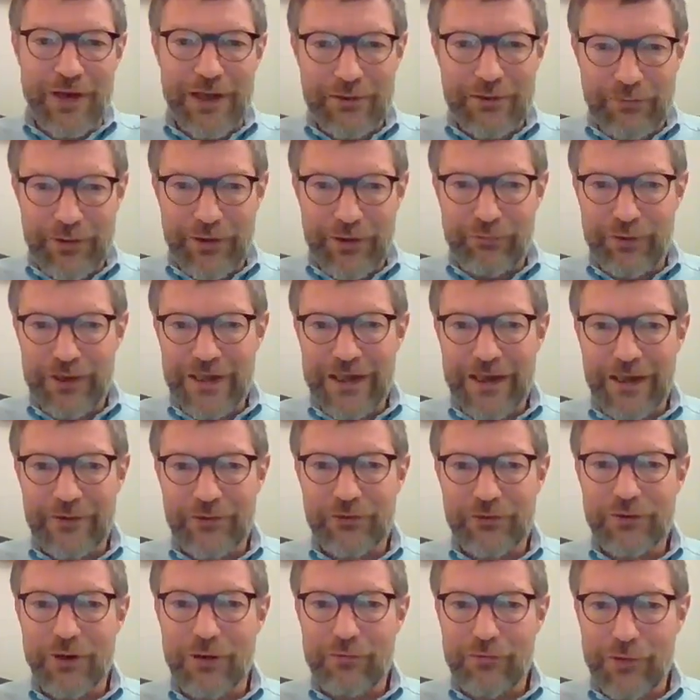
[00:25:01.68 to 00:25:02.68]
track with
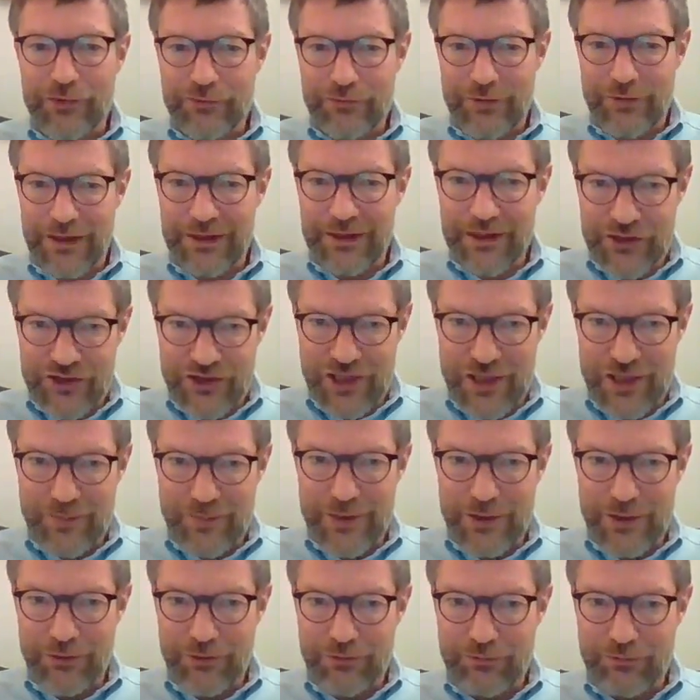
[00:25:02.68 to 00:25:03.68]
regards to our strategy
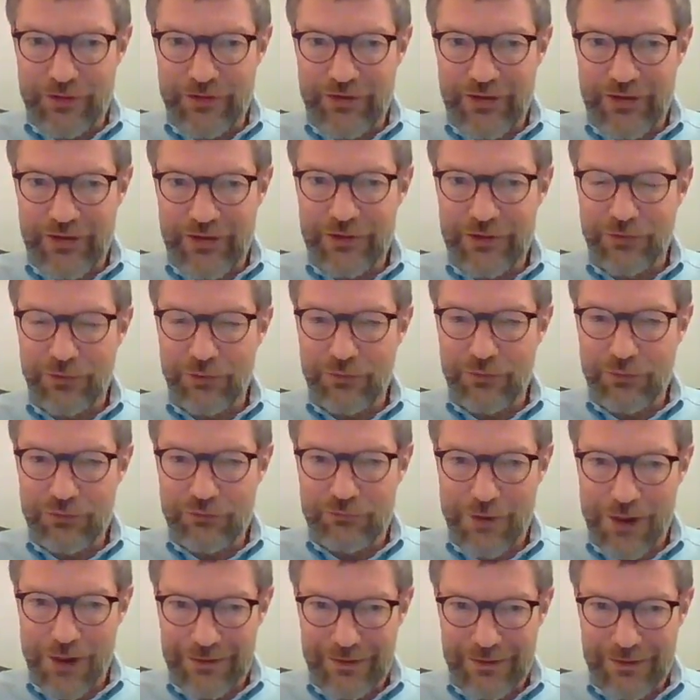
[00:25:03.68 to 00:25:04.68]
because we think it's a
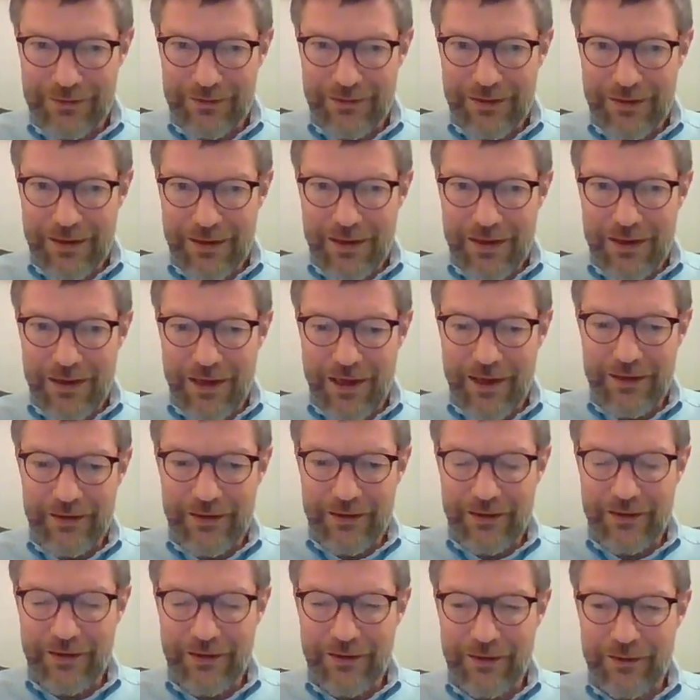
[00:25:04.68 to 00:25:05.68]
good one.
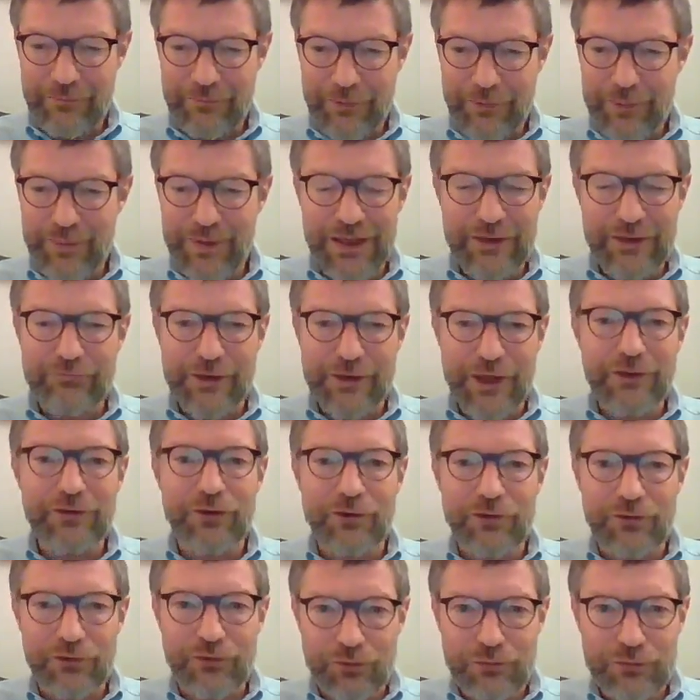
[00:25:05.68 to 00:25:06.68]
And we believe we
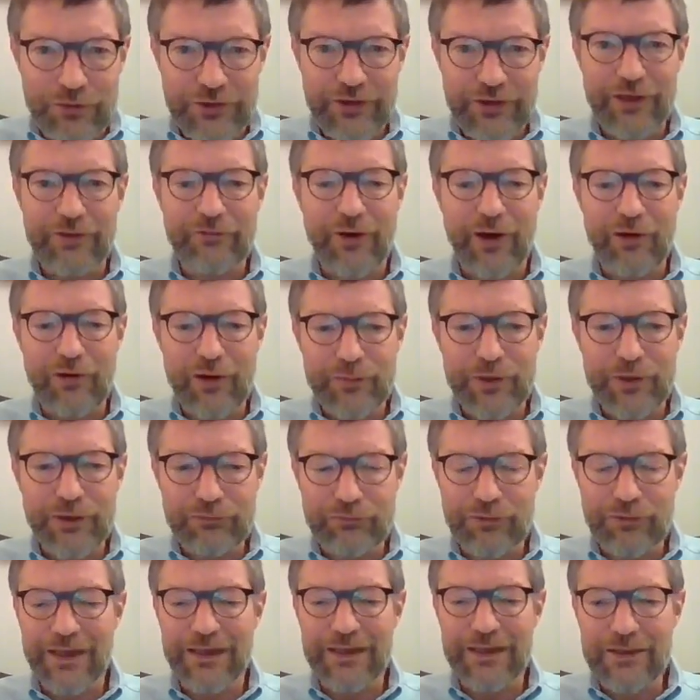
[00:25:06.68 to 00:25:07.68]
understood the
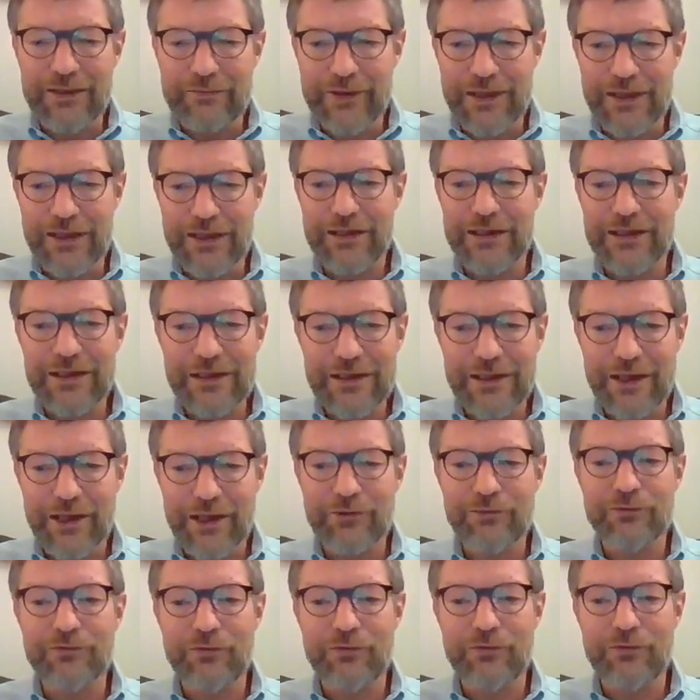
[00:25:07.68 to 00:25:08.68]
environment we are living in
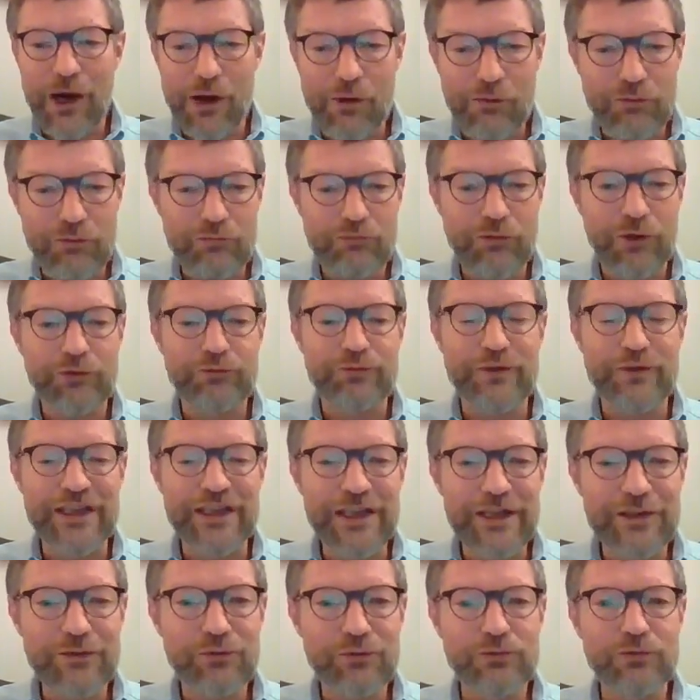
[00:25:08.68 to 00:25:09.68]
and what we
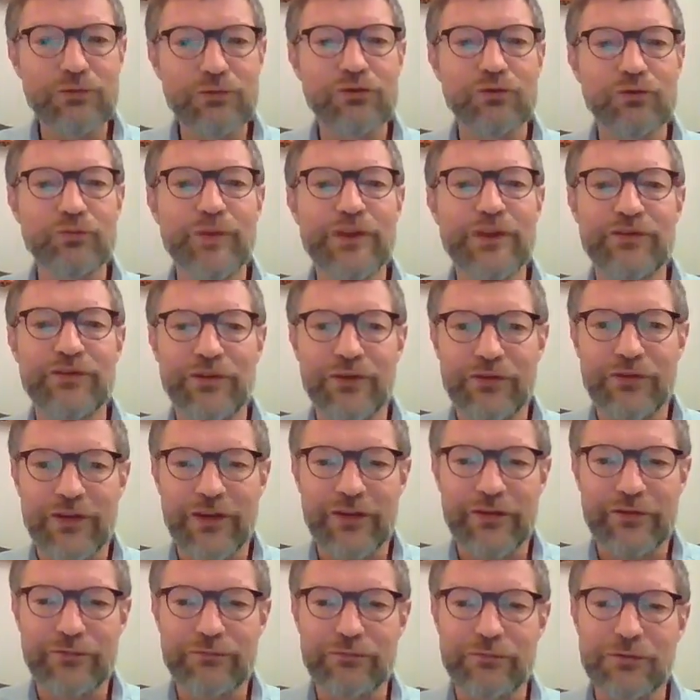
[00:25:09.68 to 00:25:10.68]
need to do to be
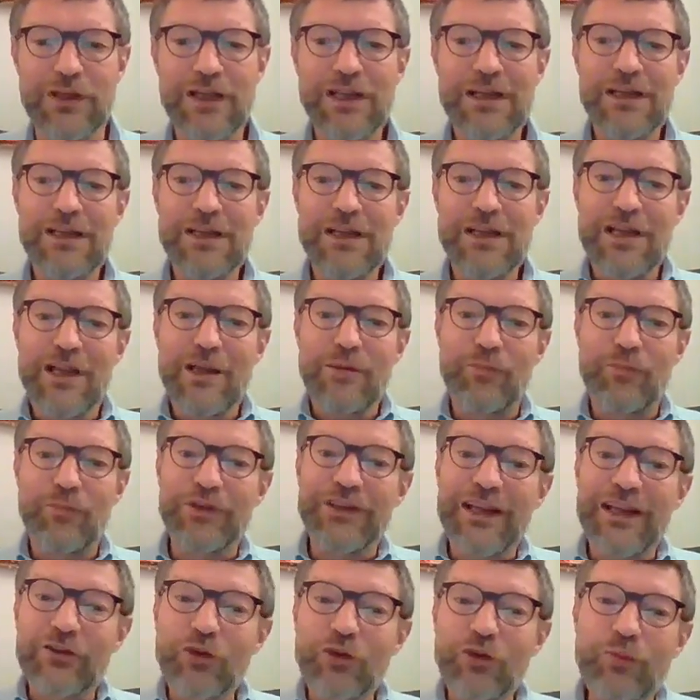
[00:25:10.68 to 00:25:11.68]
successful.
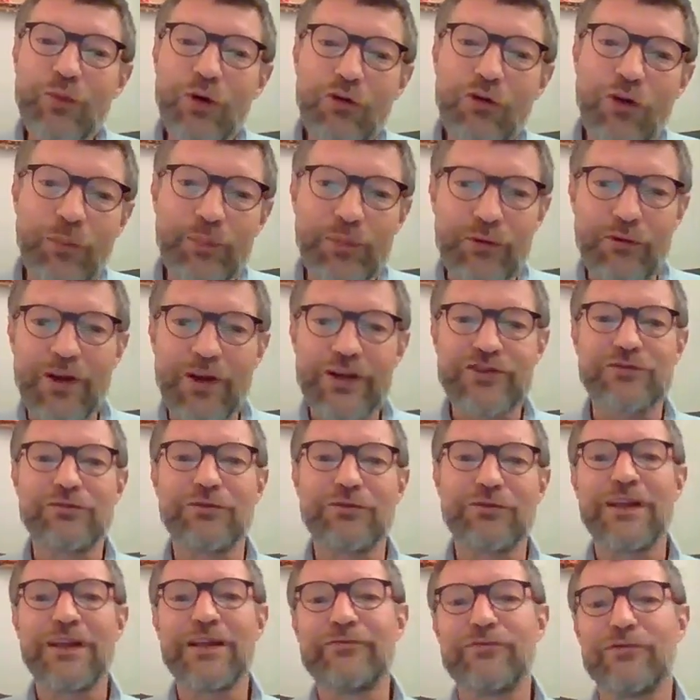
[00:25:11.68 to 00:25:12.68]
But at a more
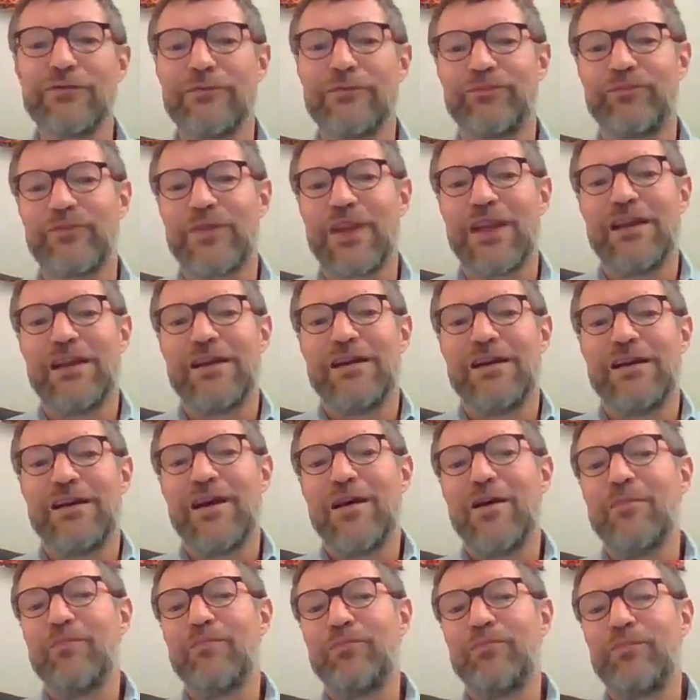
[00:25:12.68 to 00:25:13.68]
operational level,
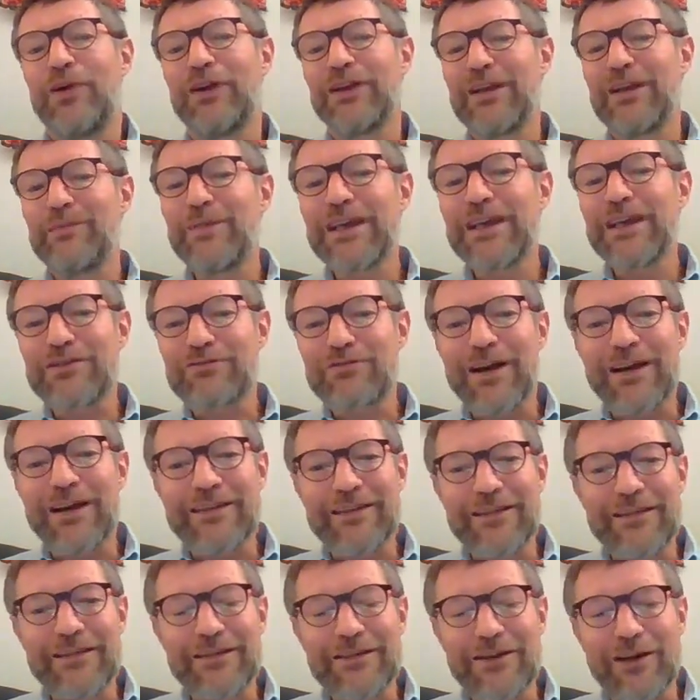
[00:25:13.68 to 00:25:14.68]
pandemic
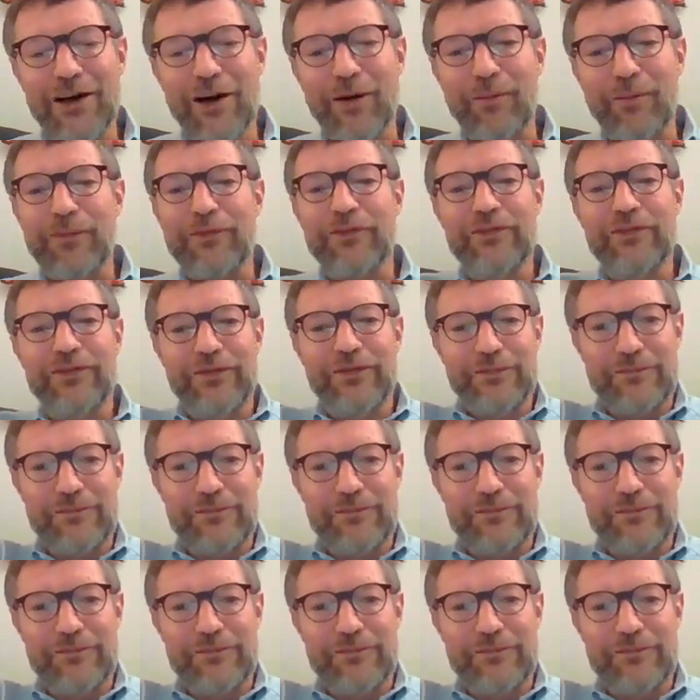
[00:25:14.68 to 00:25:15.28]
crisis comes.